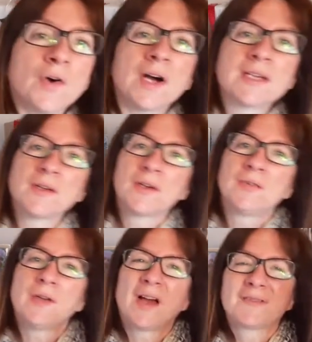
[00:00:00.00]
got, I don't know
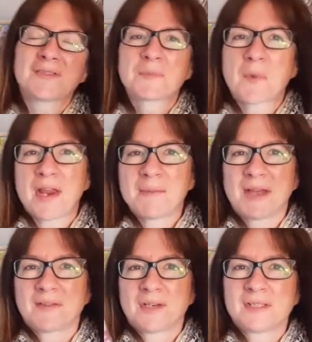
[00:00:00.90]
if you have spray
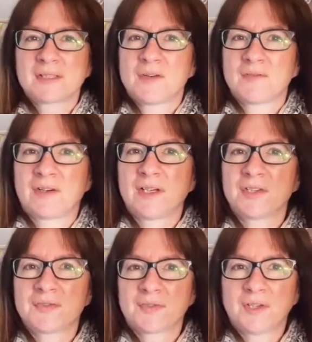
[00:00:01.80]
mount, it's not very
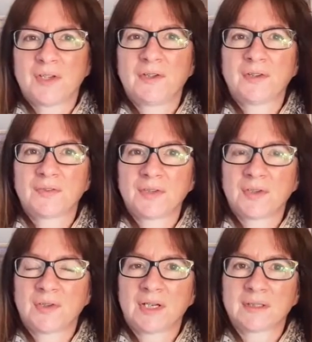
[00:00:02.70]
good for you, for
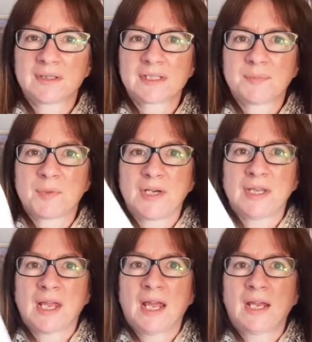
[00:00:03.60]
your lungs to
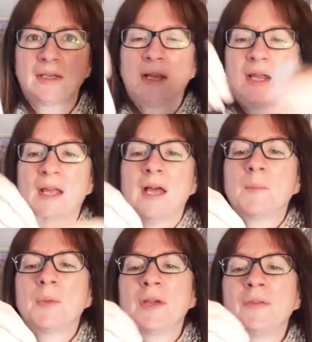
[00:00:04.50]
breathe it in.
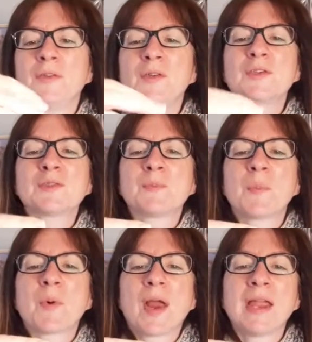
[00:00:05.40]
But if you
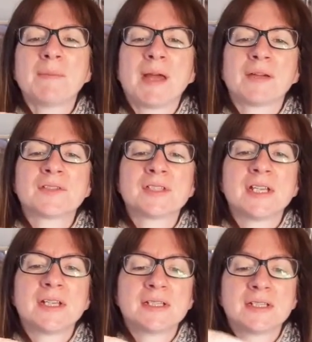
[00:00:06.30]
spray
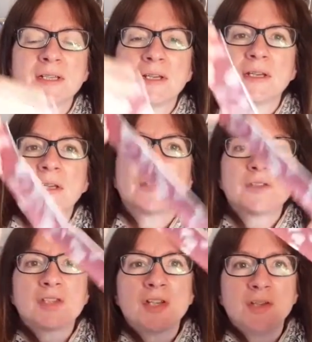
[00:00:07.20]
mounted
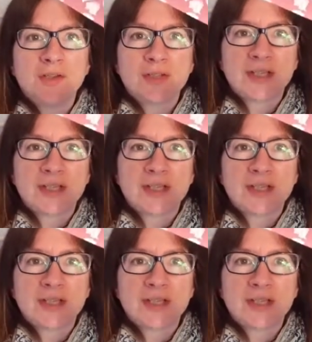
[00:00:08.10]
two